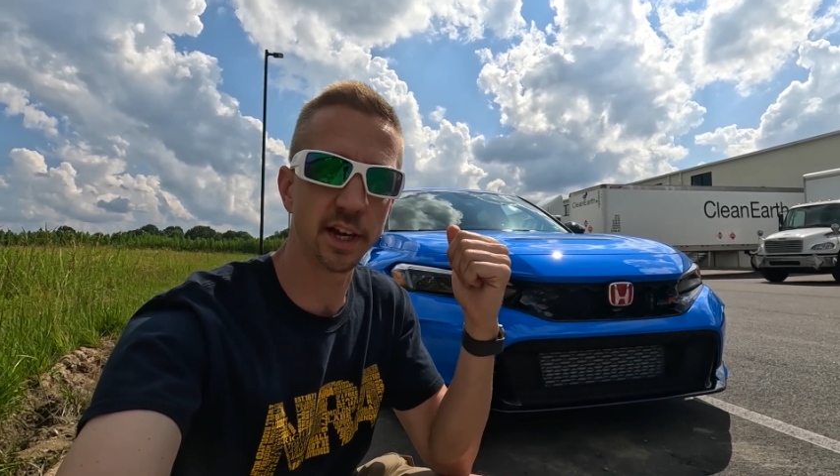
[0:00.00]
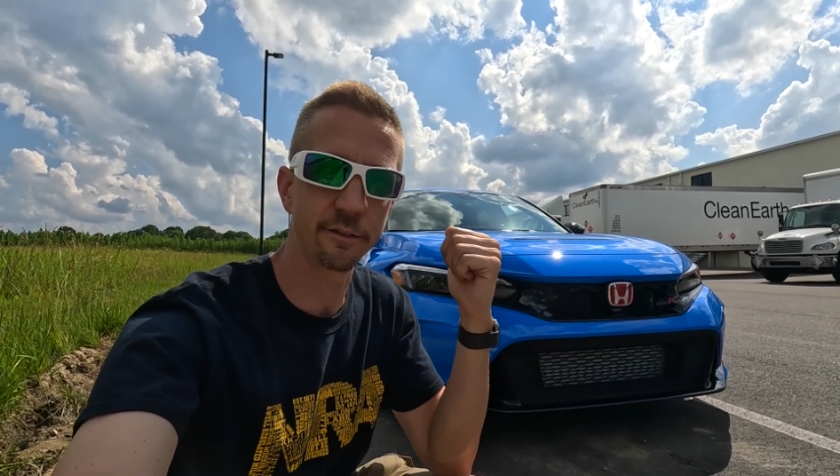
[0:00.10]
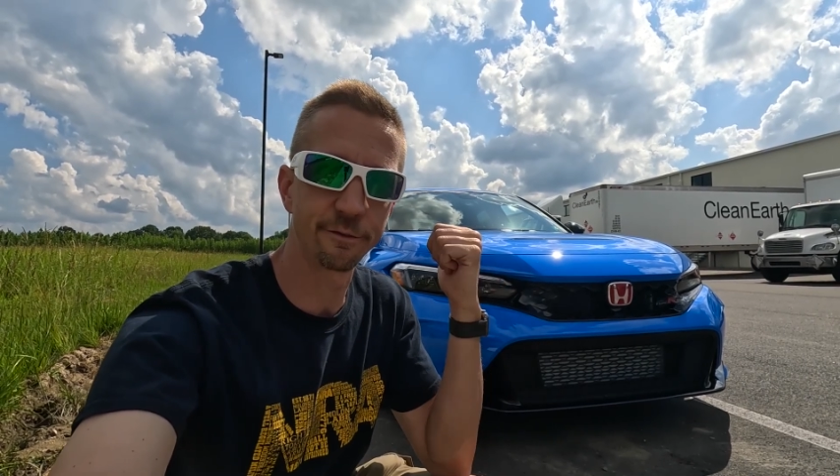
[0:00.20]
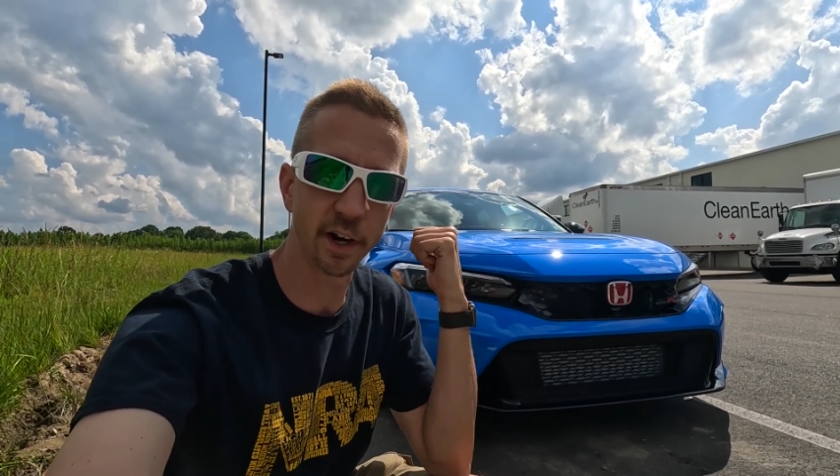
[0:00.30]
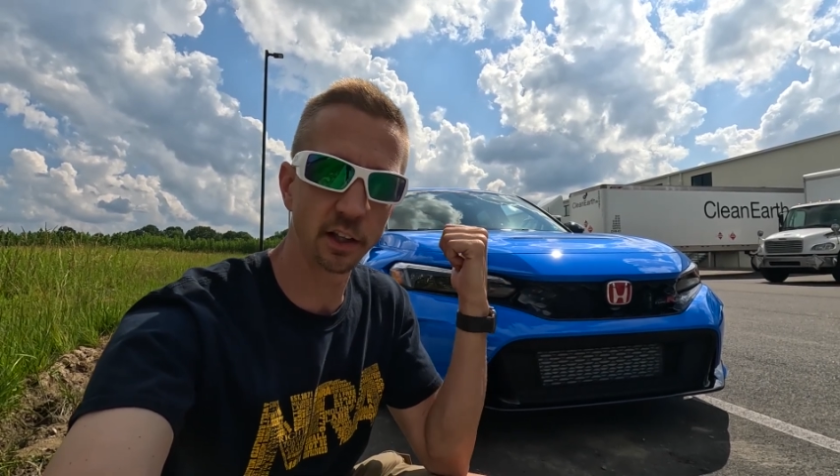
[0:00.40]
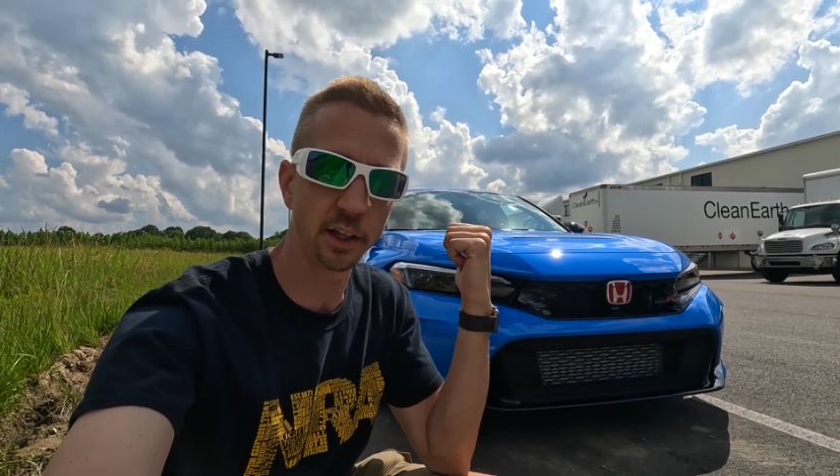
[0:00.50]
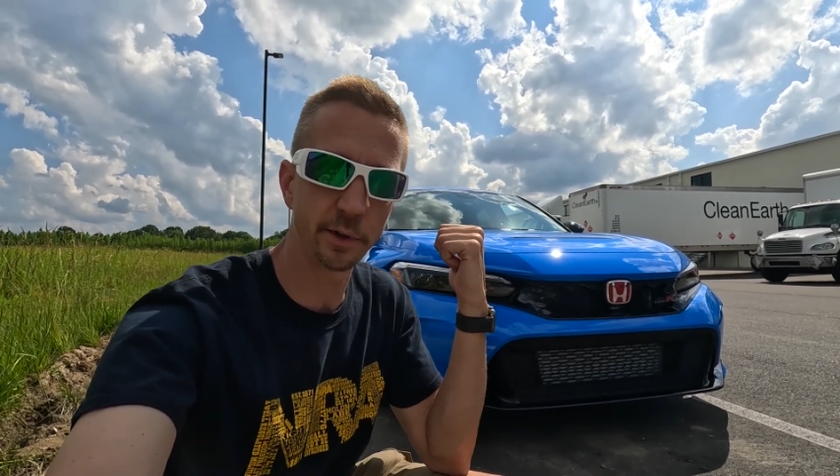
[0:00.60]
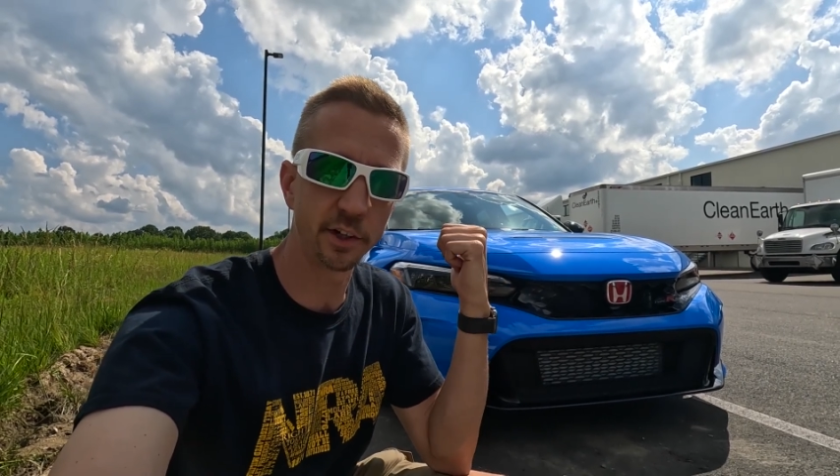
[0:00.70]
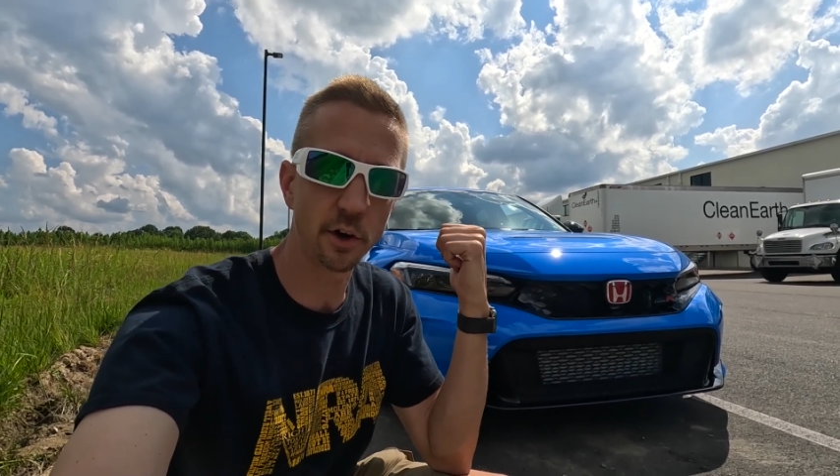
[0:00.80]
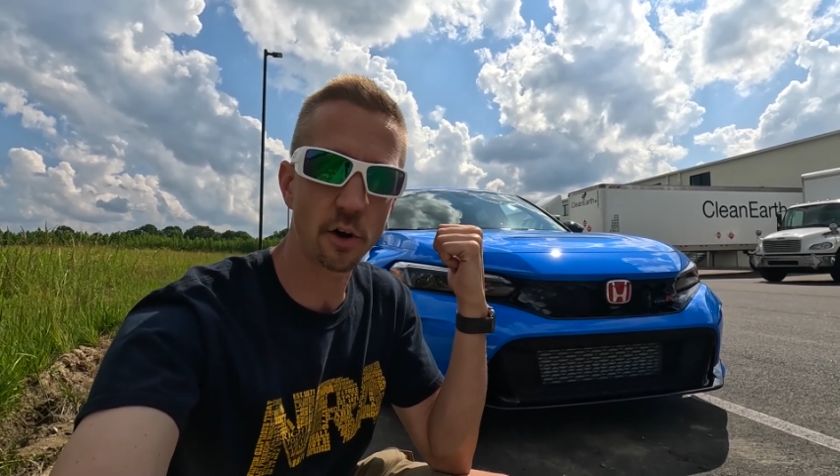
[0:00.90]
a very
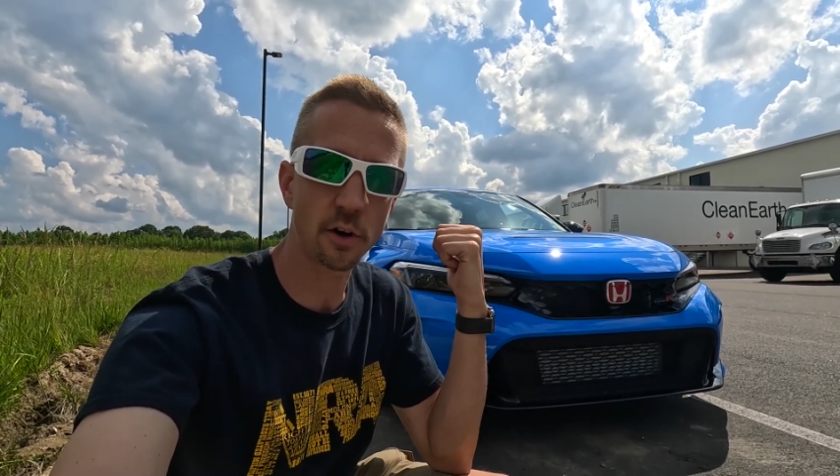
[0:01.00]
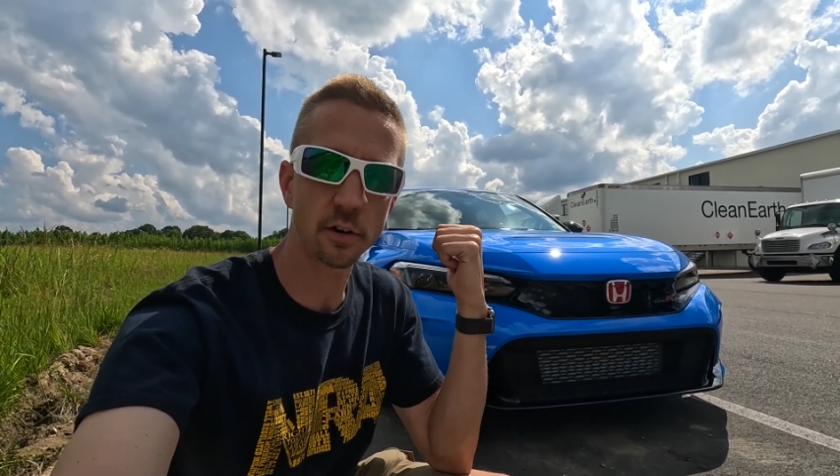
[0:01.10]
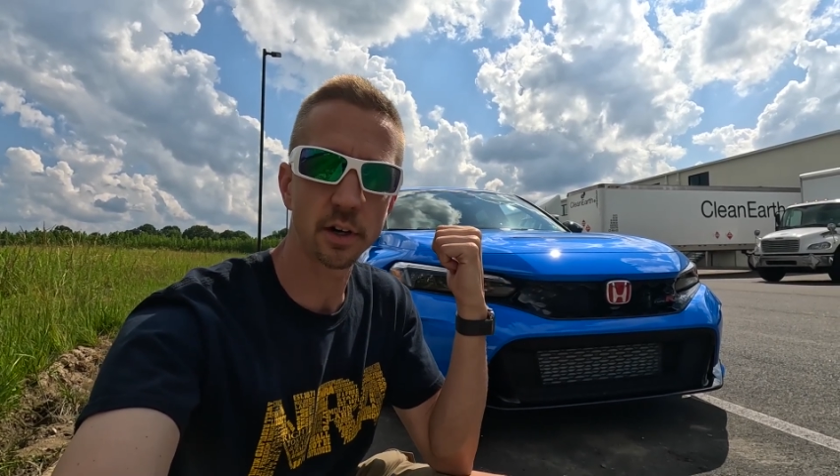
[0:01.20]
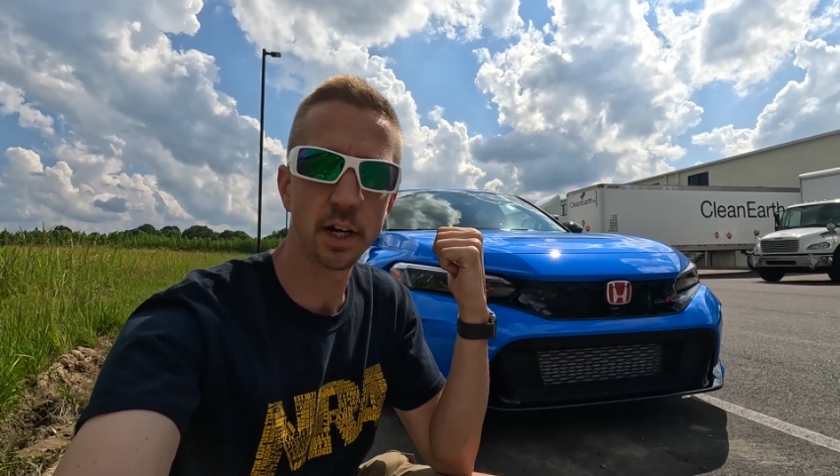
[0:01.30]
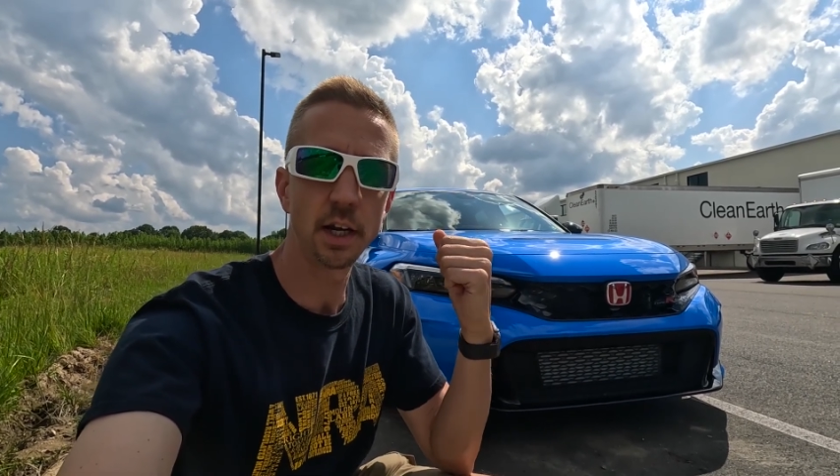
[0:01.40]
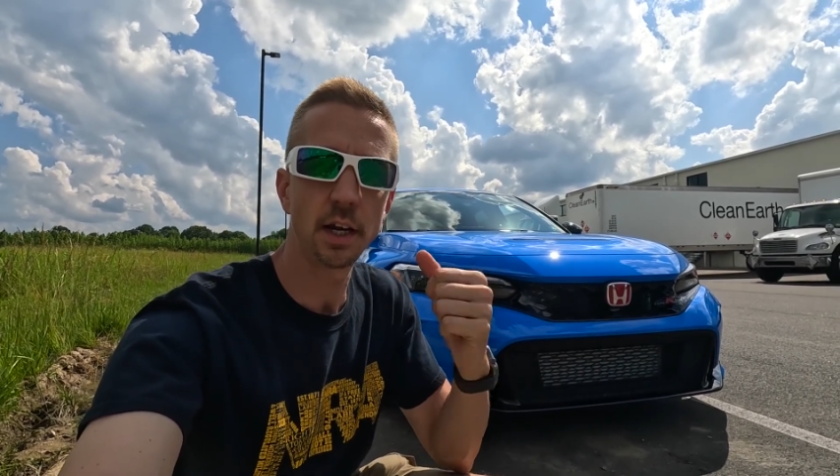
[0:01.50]
limited car.